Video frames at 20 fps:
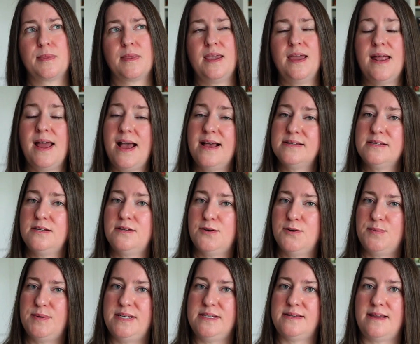it has a
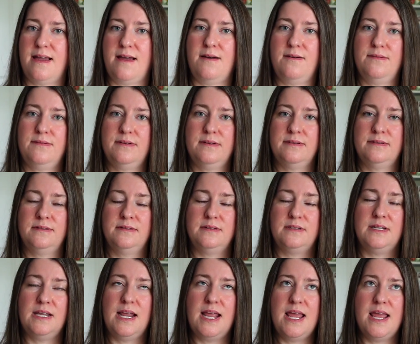low piece count.
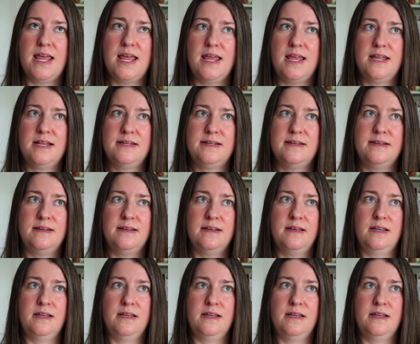It